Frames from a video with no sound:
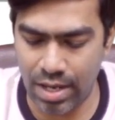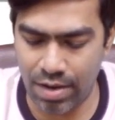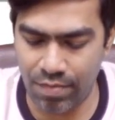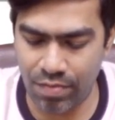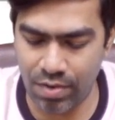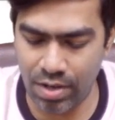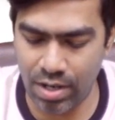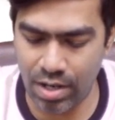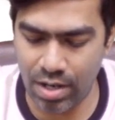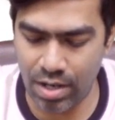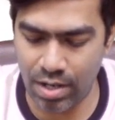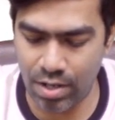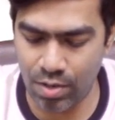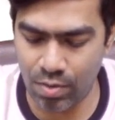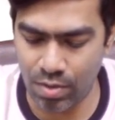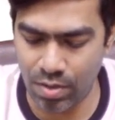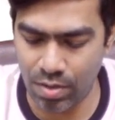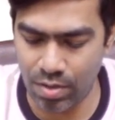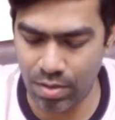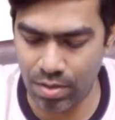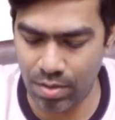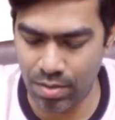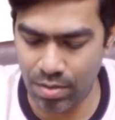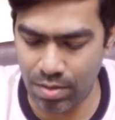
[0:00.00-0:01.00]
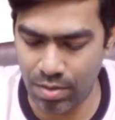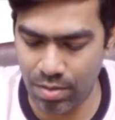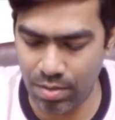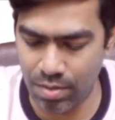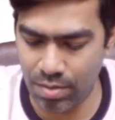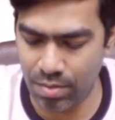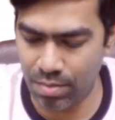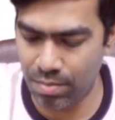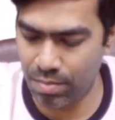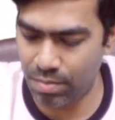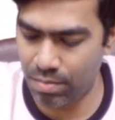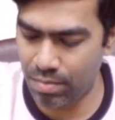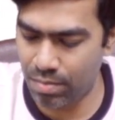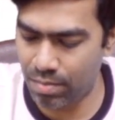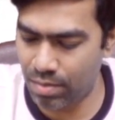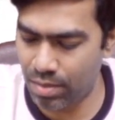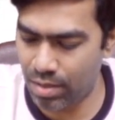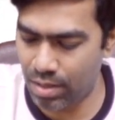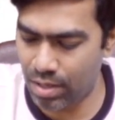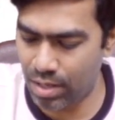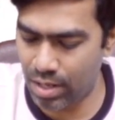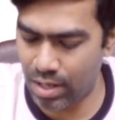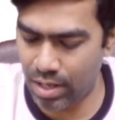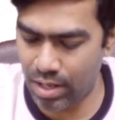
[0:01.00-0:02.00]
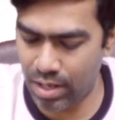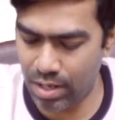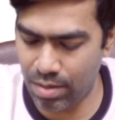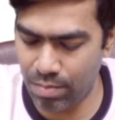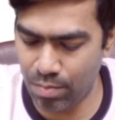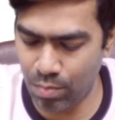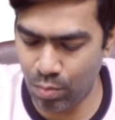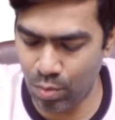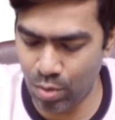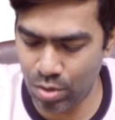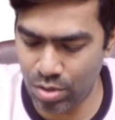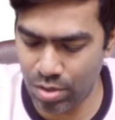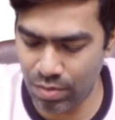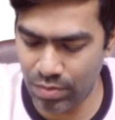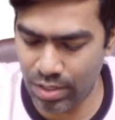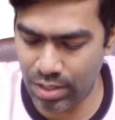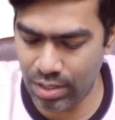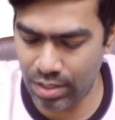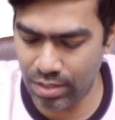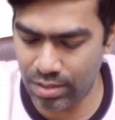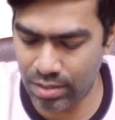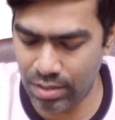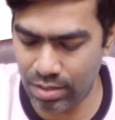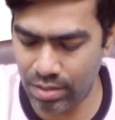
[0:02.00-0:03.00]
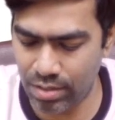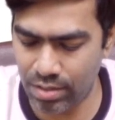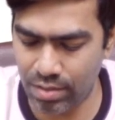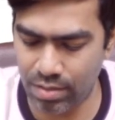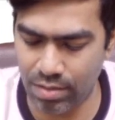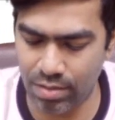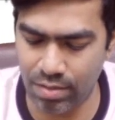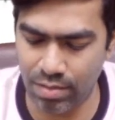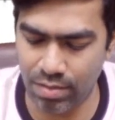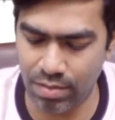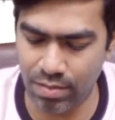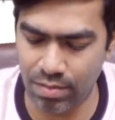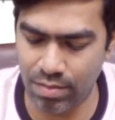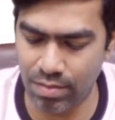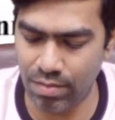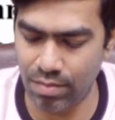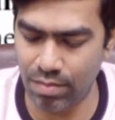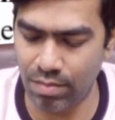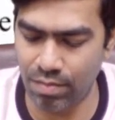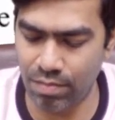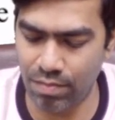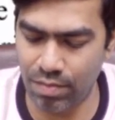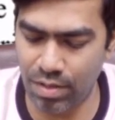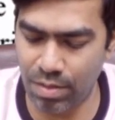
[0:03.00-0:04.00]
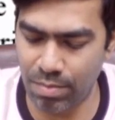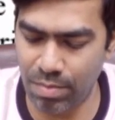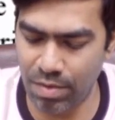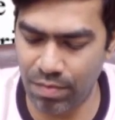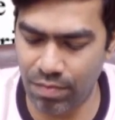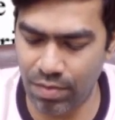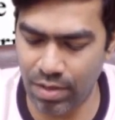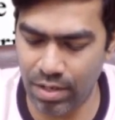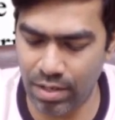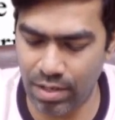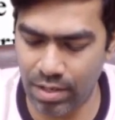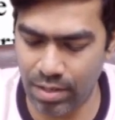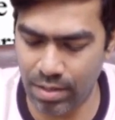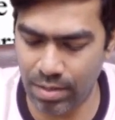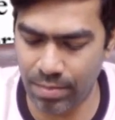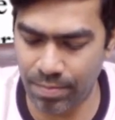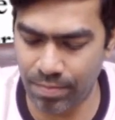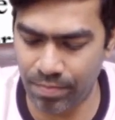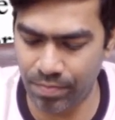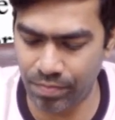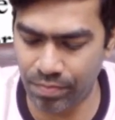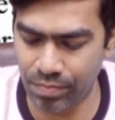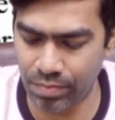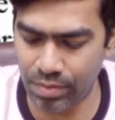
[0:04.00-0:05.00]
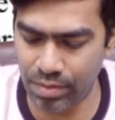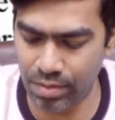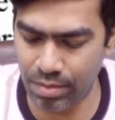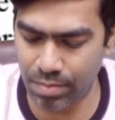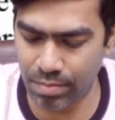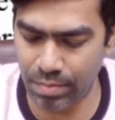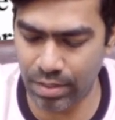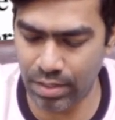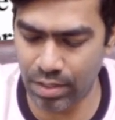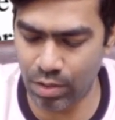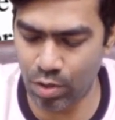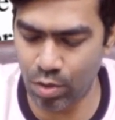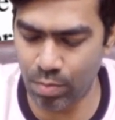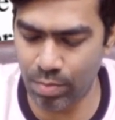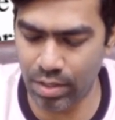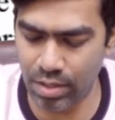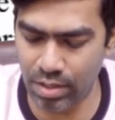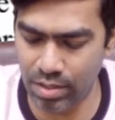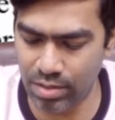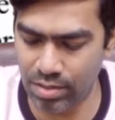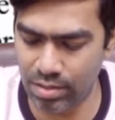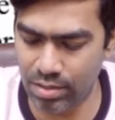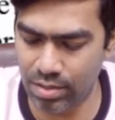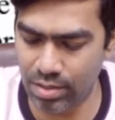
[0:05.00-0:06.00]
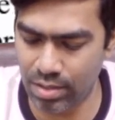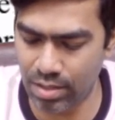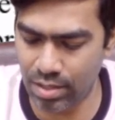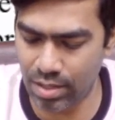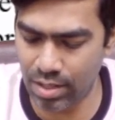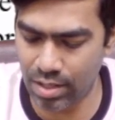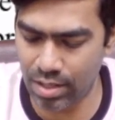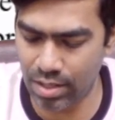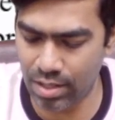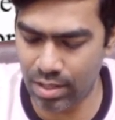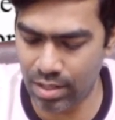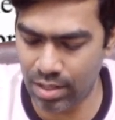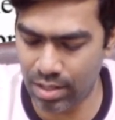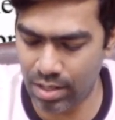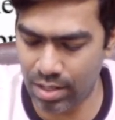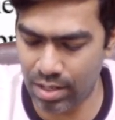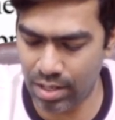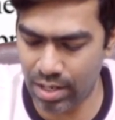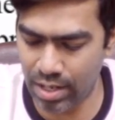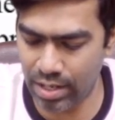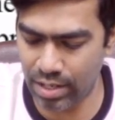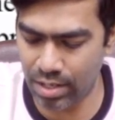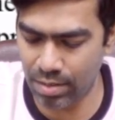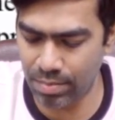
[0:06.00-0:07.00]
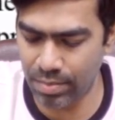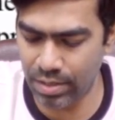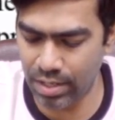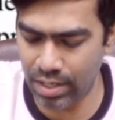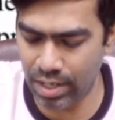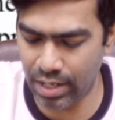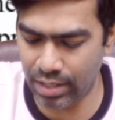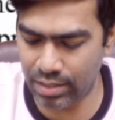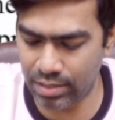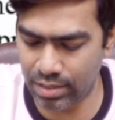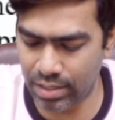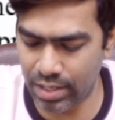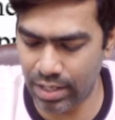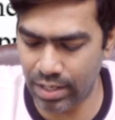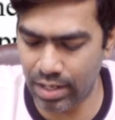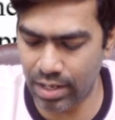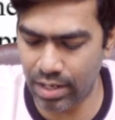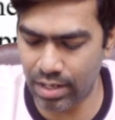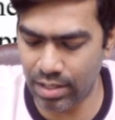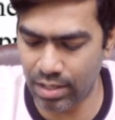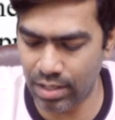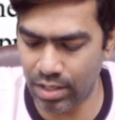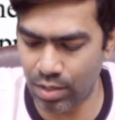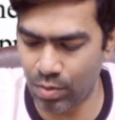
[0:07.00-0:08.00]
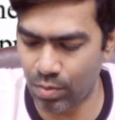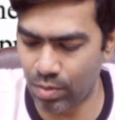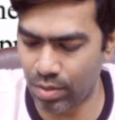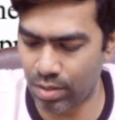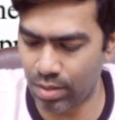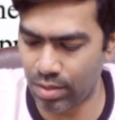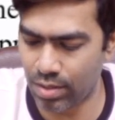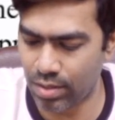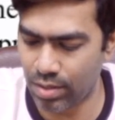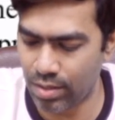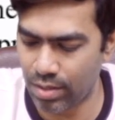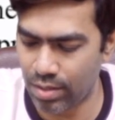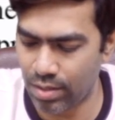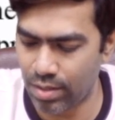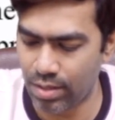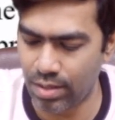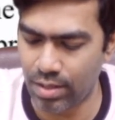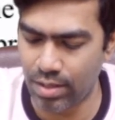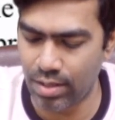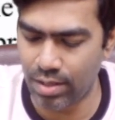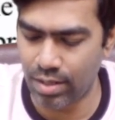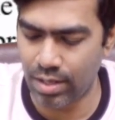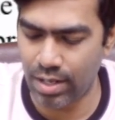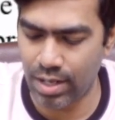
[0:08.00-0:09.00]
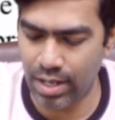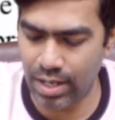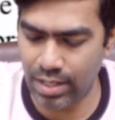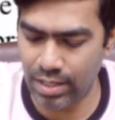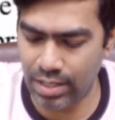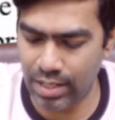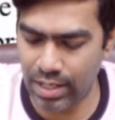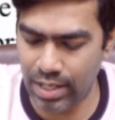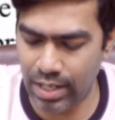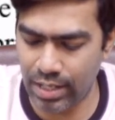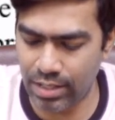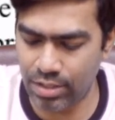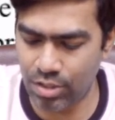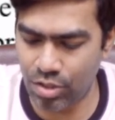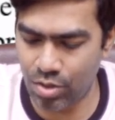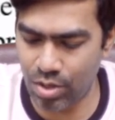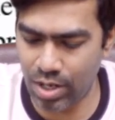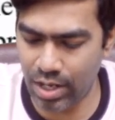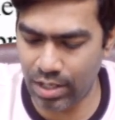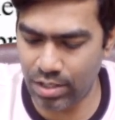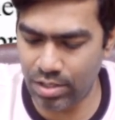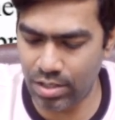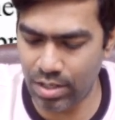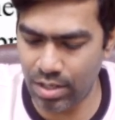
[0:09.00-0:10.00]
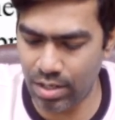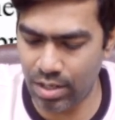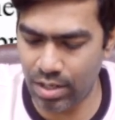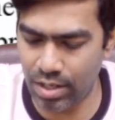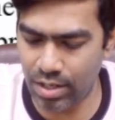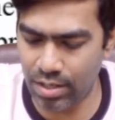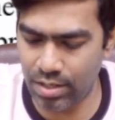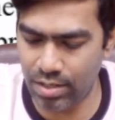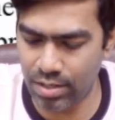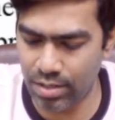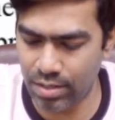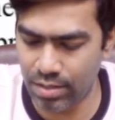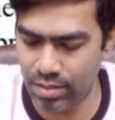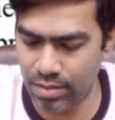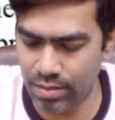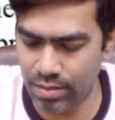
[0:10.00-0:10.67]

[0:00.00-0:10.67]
afferent arteriole and most of the tracer will be filtered by the glomerulus and will be excreted in the urine. And the extraction rate